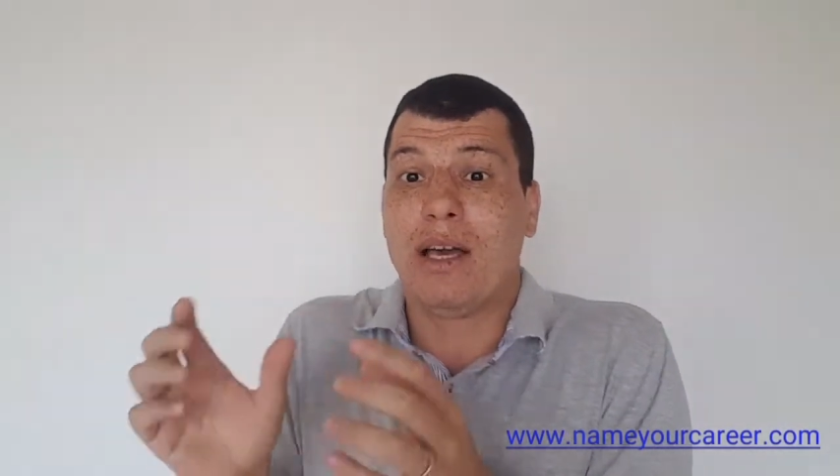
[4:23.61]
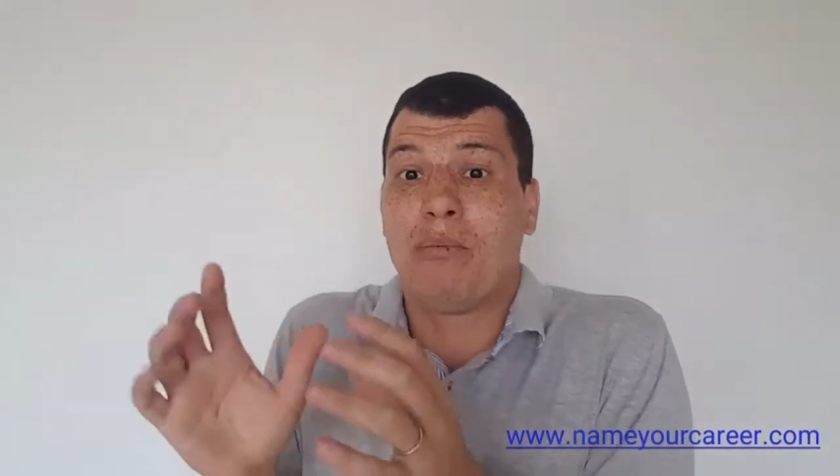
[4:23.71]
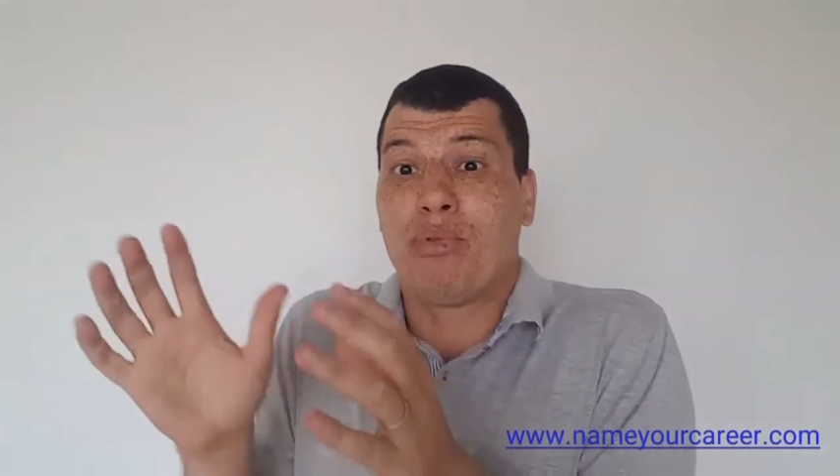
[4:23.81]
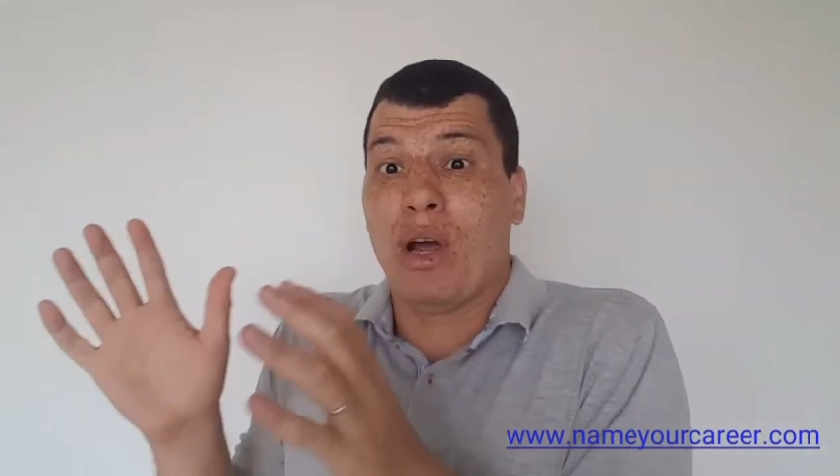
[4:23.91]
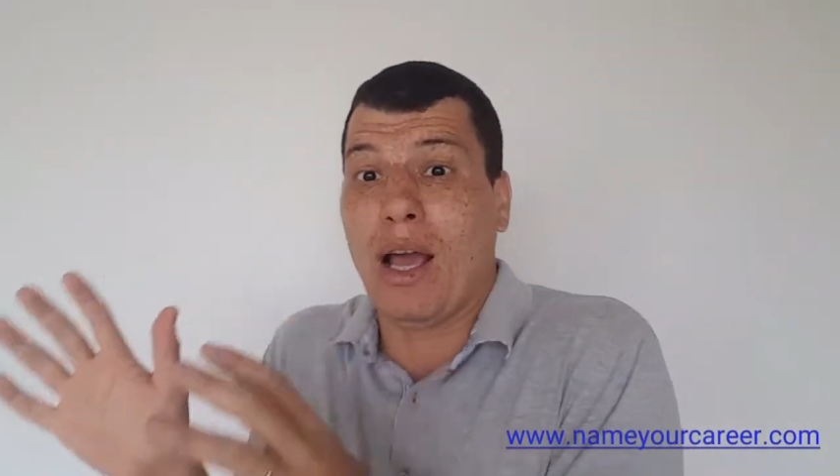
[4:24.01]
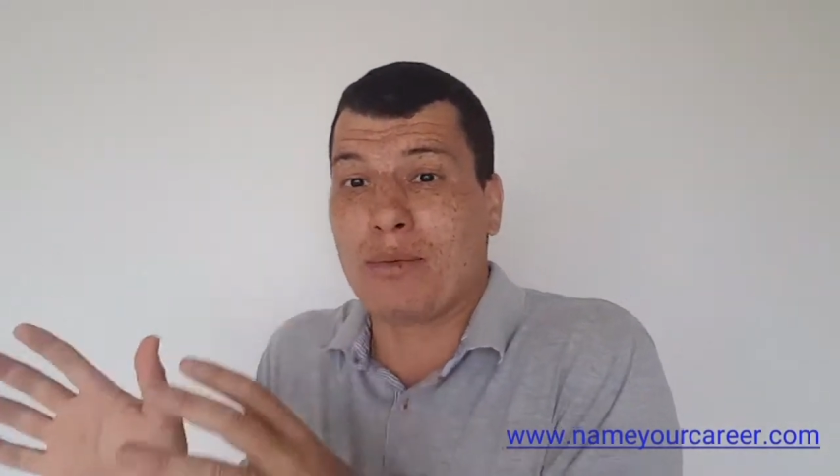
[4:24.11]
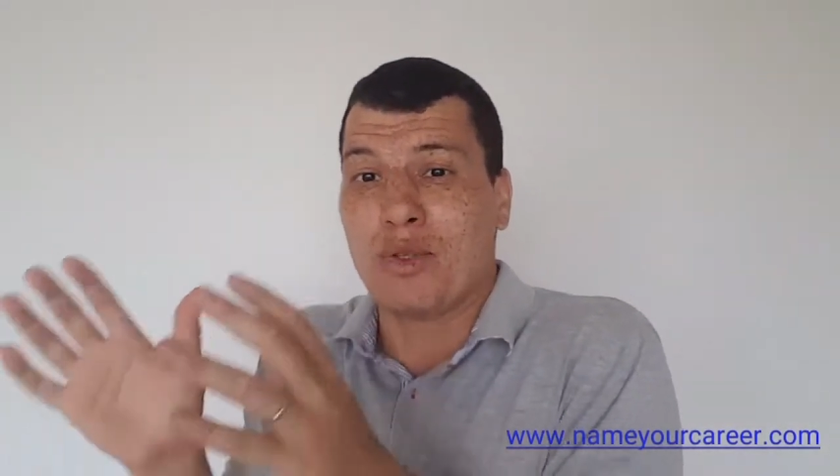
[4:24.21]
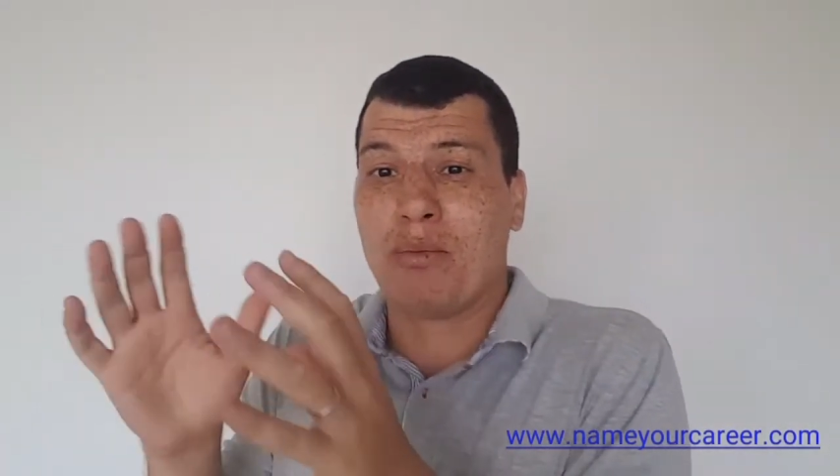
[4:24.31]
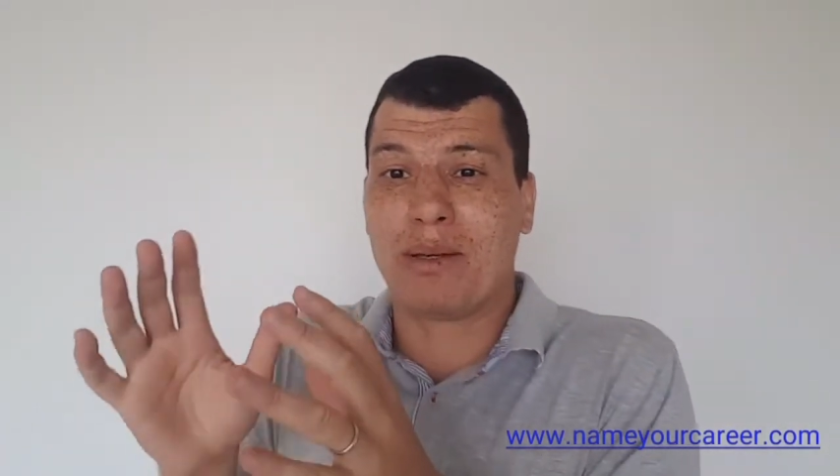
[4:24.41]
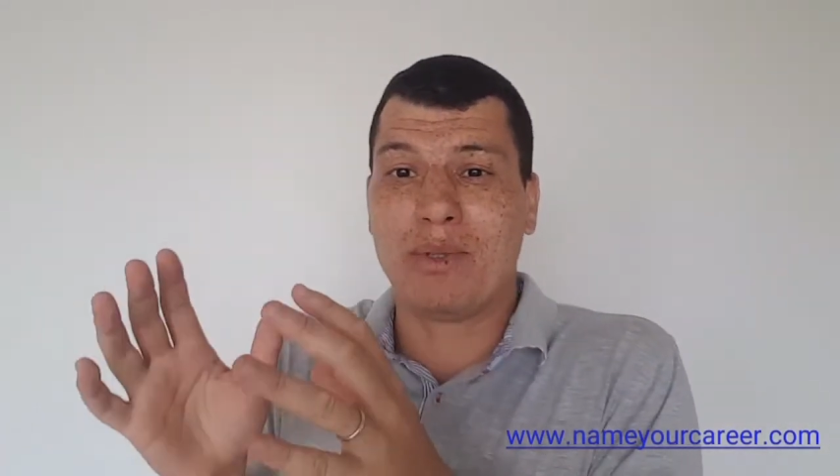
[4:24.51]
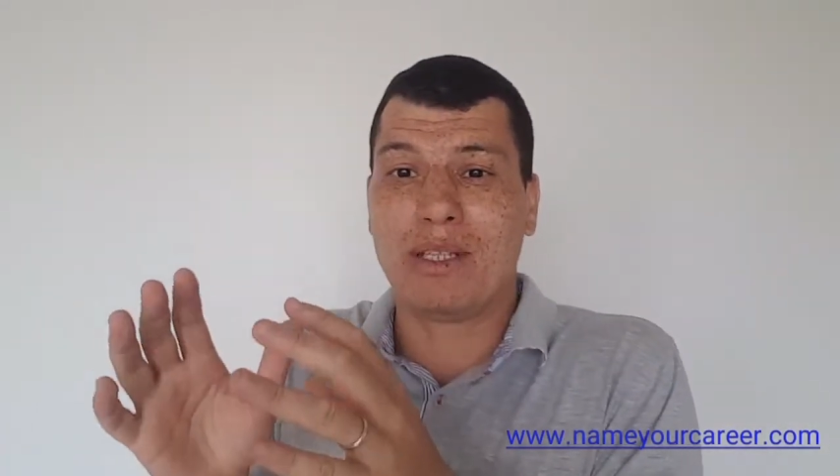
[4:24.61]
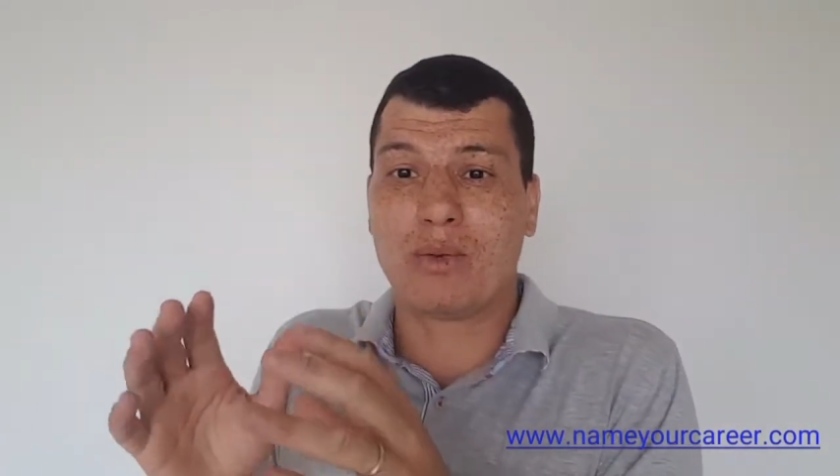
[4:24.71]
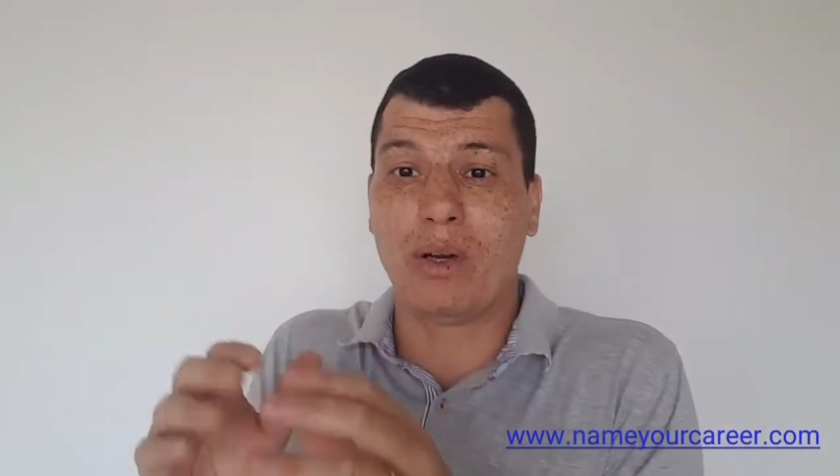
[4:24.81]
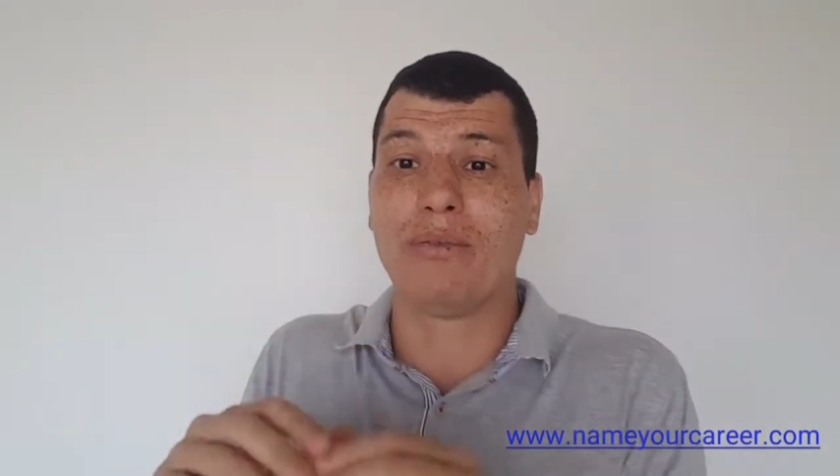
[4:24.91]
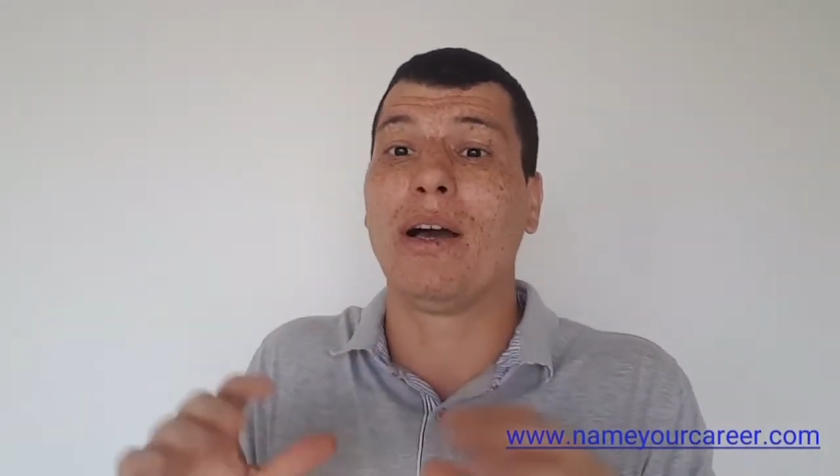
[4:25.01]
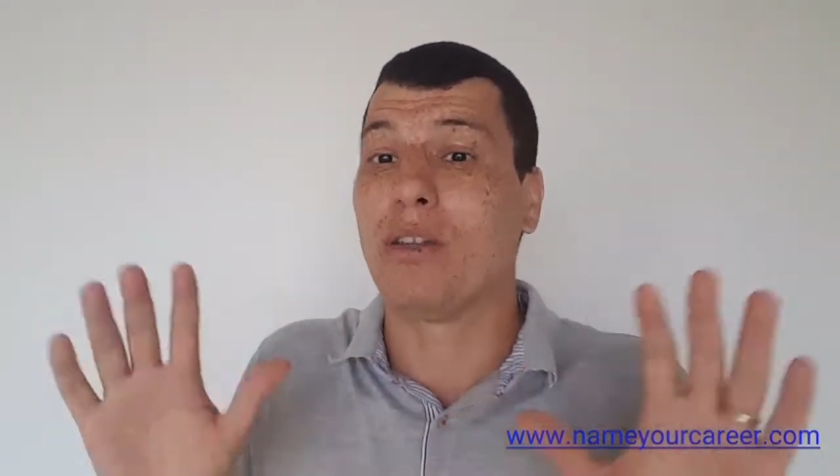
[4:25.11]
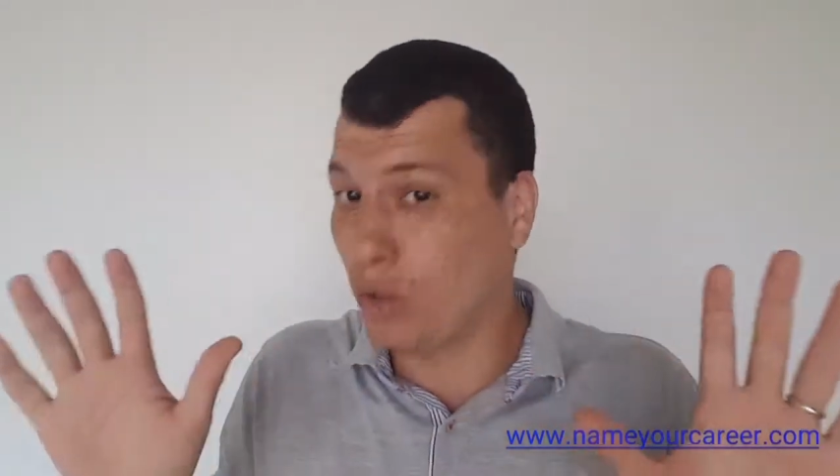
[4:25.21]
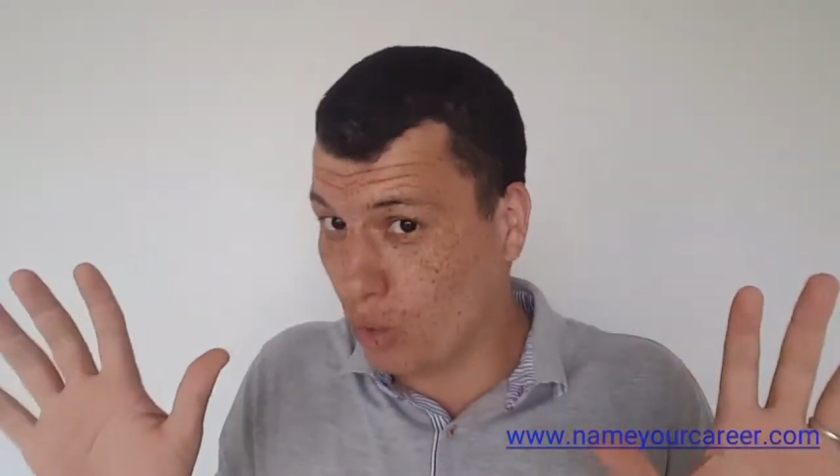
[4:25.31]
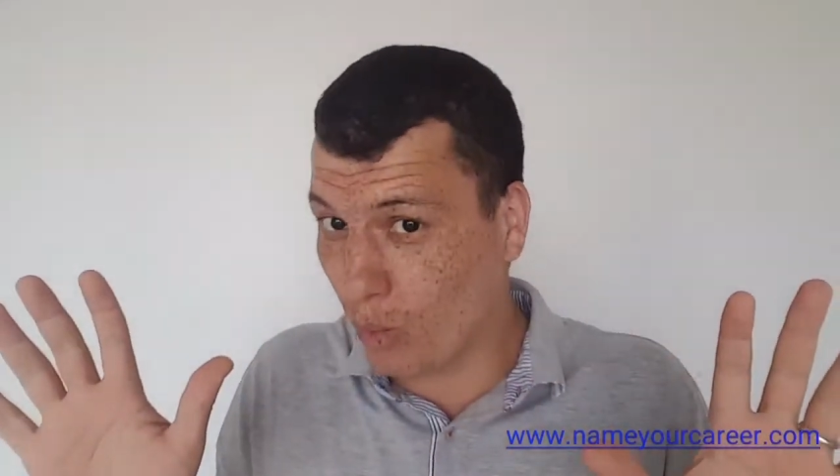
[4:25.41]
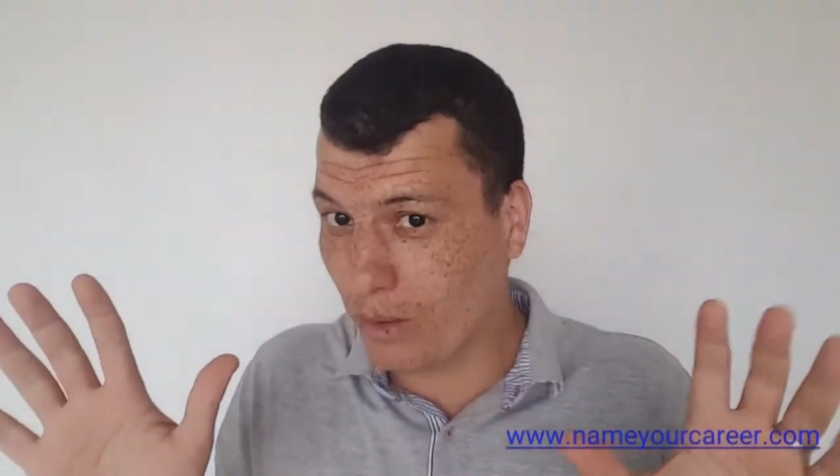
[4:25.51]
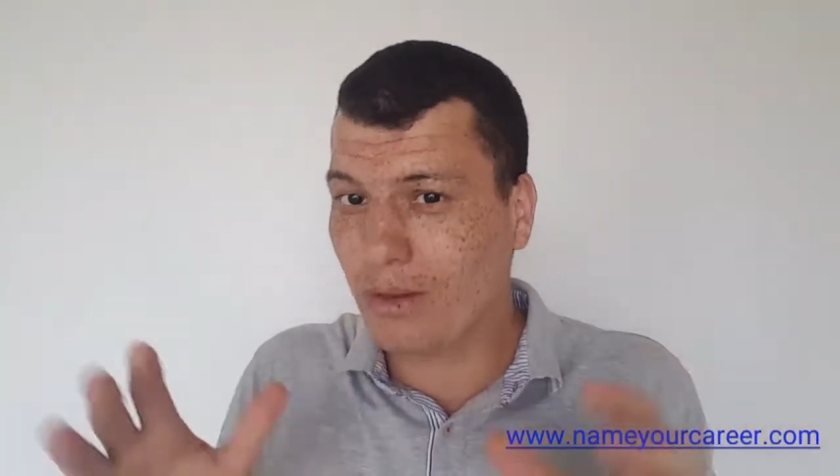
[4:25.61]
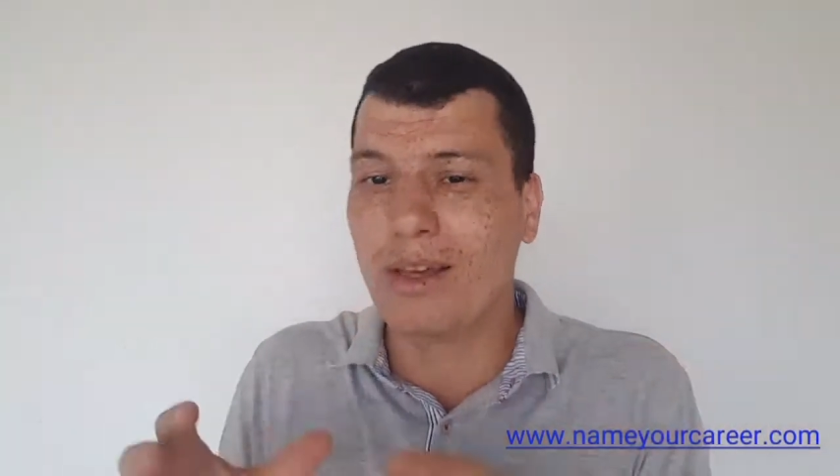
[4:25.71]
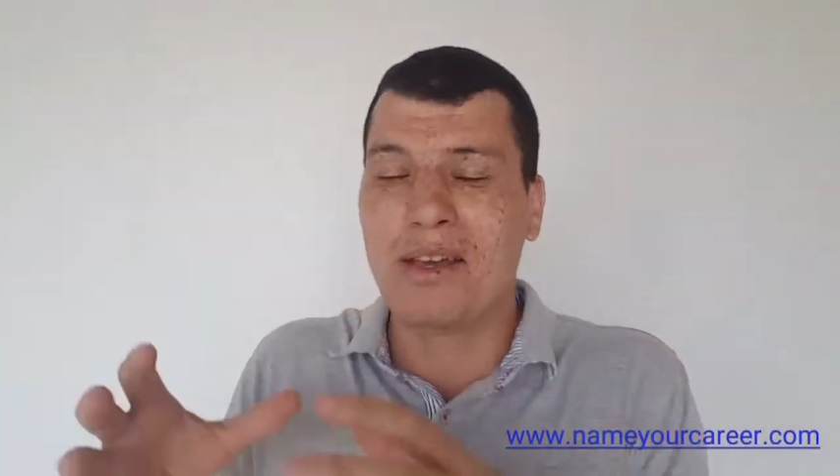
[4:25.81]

that perhaps you might be disqualified, you won't,